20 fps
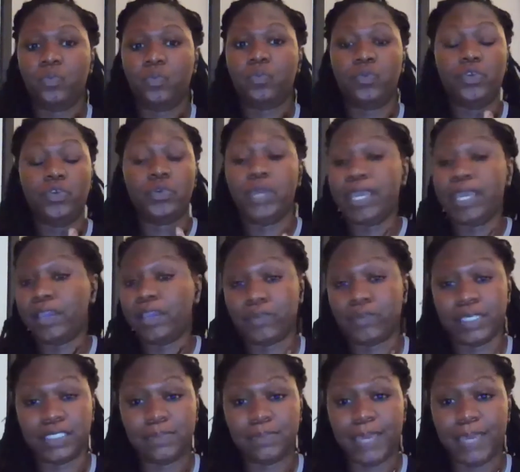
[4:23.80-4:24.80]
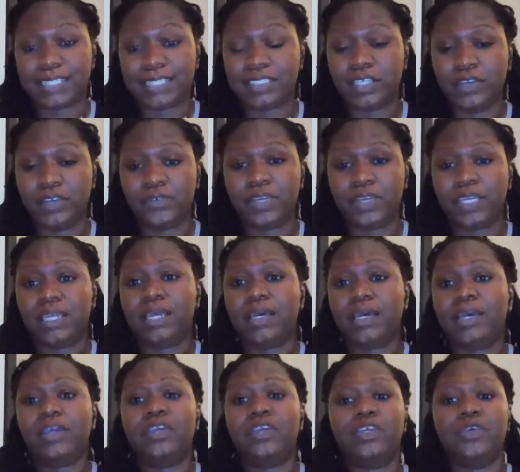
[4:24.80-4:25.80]
you increase
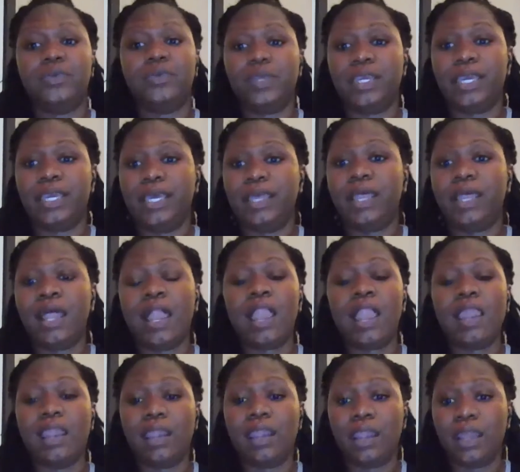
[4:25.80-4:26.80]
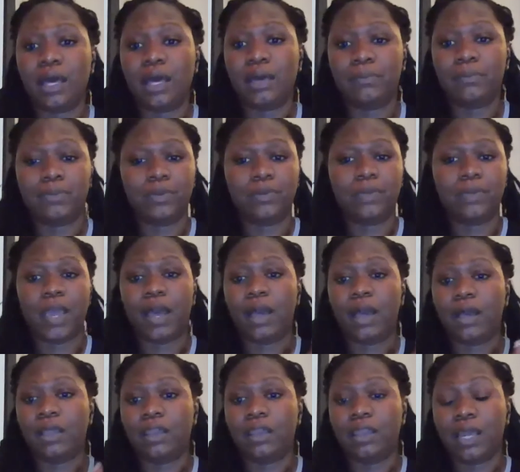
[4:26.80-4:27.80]
bacteria, you get
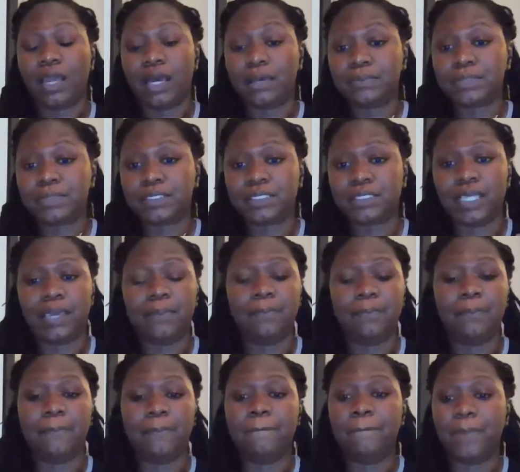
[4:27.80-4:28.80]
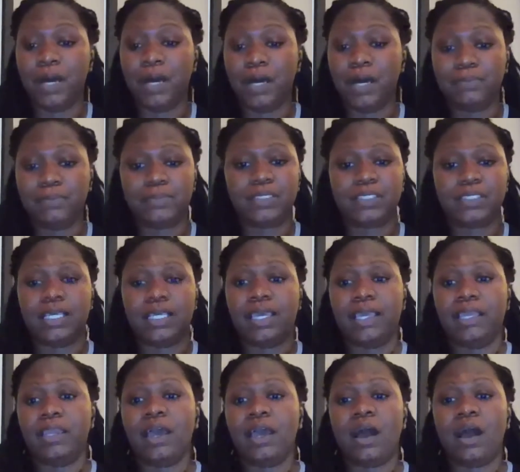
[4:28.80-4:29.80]
lumps and bumps
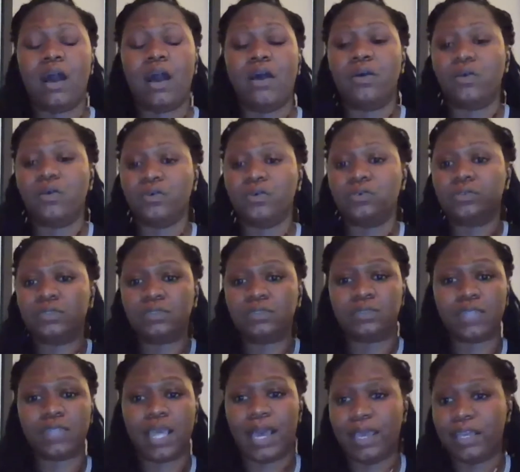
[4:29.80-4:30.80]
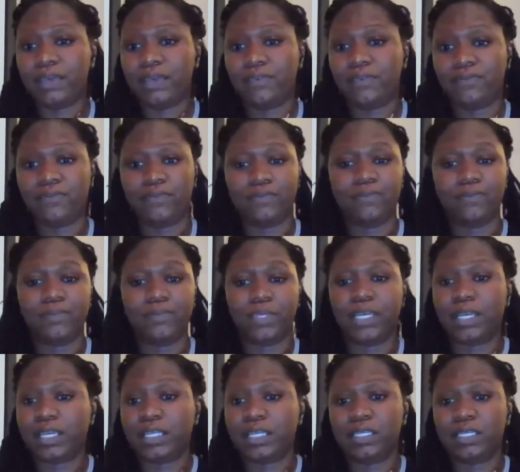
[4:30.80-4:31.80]
and all kind of
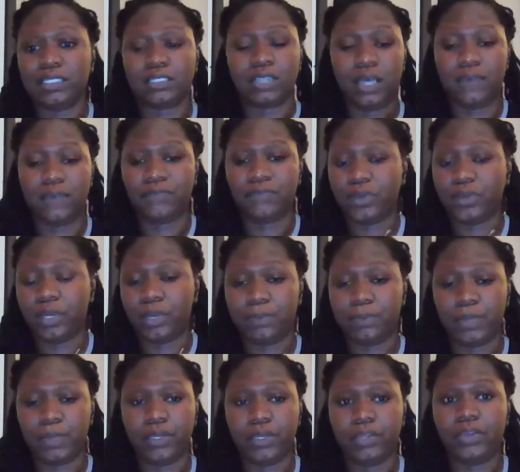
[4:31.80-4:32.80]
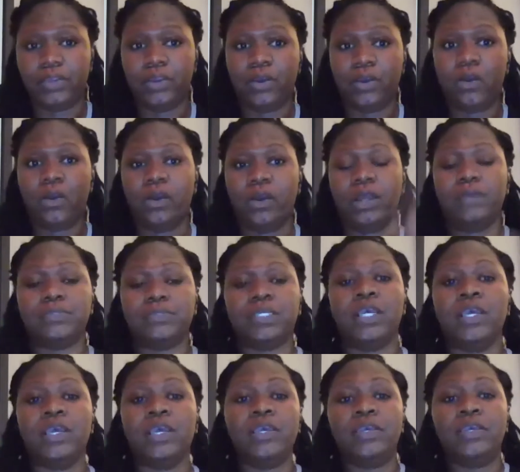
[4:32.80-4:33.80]
yucky discomfort up under your arms.
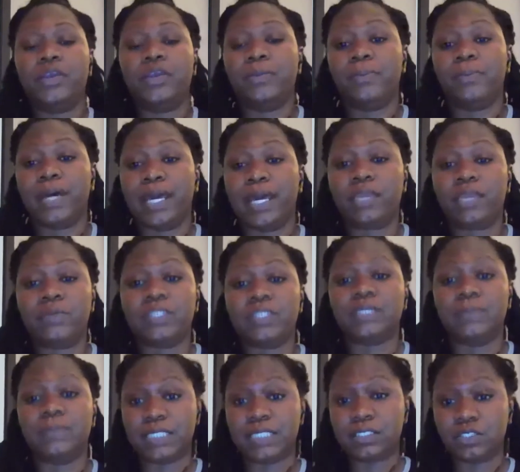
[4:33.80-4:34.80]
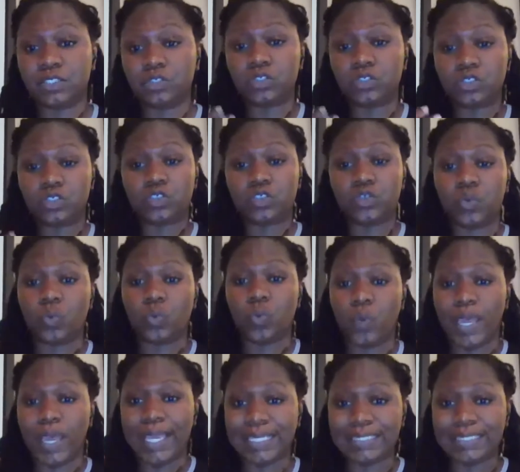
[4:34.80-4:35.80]
Your body was meant to
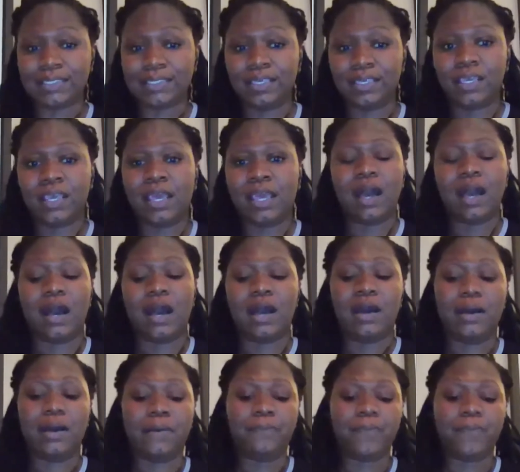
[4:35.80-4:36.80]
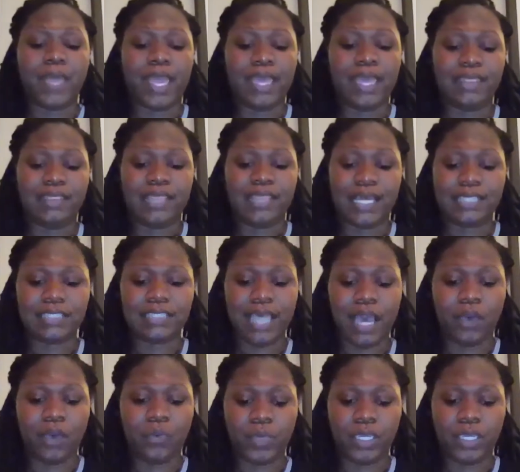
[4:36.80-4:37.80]
sweat, and that's
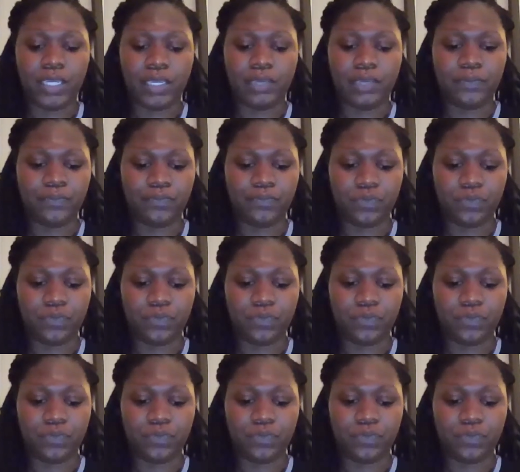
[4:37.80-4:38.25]
how we